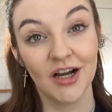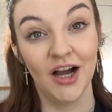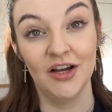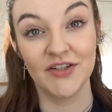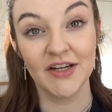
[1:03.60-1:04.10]

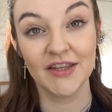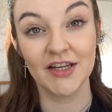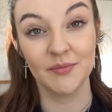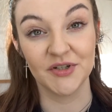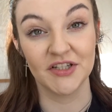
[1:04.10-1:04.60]
I have taken the
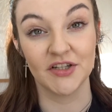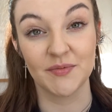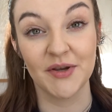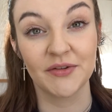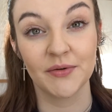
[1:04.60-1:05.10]
liberty to
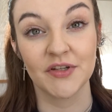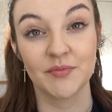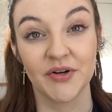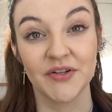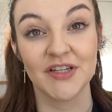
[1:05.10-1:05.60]
speed through this
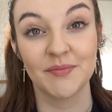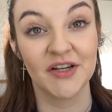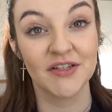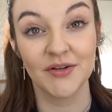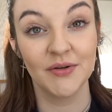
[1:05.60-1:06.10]
process
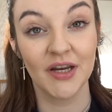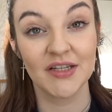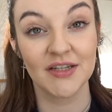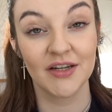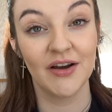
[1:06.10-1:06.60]
because who
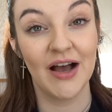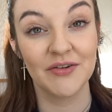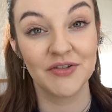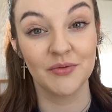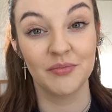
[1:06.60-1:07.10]
needs to know how
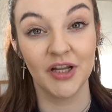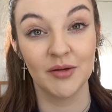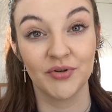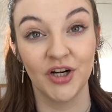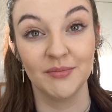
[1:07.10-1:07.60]
to apply
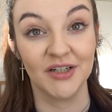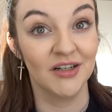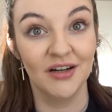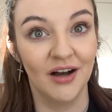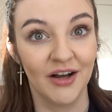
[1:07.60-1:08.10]
primer?
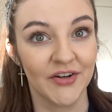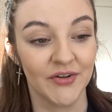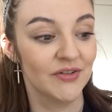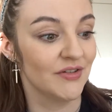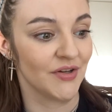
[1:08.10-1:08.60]
I
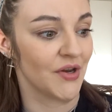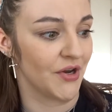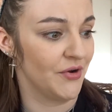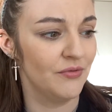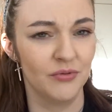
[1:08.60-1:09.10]
don't, do
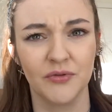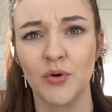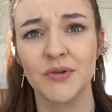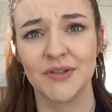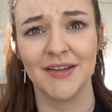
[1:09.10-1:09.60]
you? Well, of
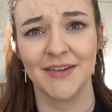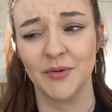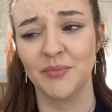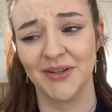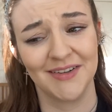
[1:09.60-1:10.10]
course I
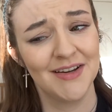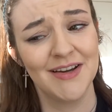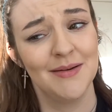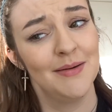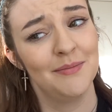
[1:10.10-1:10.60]
don't, but
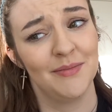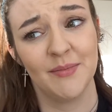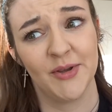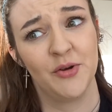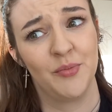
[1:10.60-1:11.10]

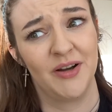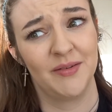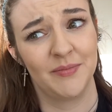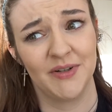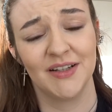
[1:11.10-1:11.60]
maybe you
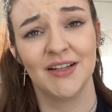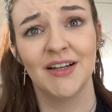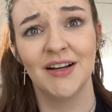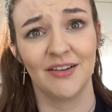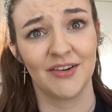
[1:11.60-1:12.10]
might, but
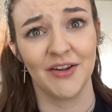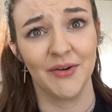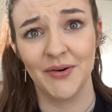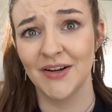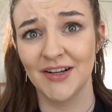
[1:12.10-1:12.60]
I don't
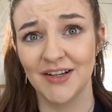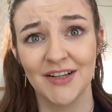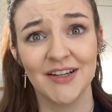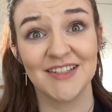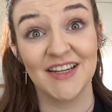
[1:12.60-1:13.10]
know.
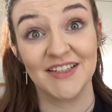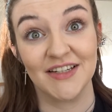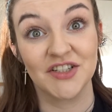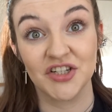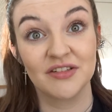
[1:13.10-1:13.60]
It's
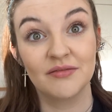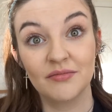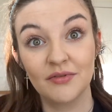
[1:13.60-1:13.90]
easy, just...